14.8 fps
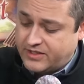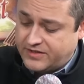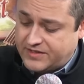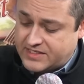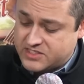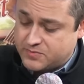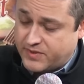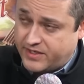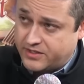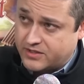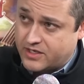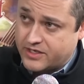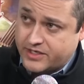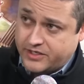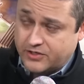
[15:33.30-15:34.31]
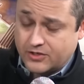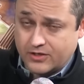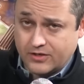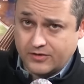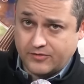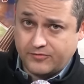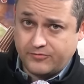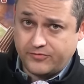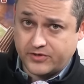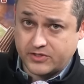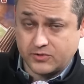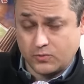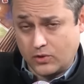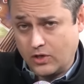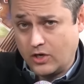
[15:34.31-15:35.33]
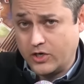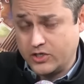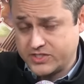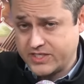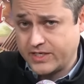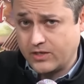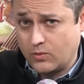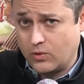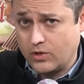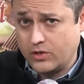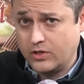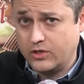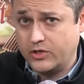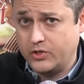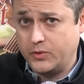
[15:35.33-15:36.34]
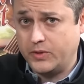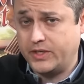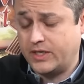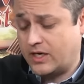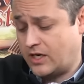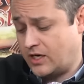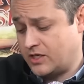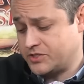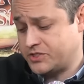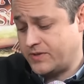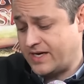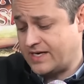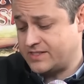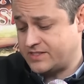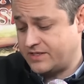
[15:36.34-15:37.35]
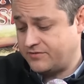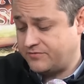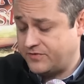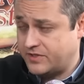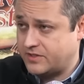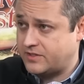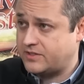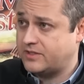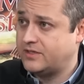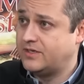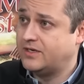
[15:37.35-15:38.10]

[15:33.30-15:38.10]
That's by unlocking your second worker, who also adds a 5th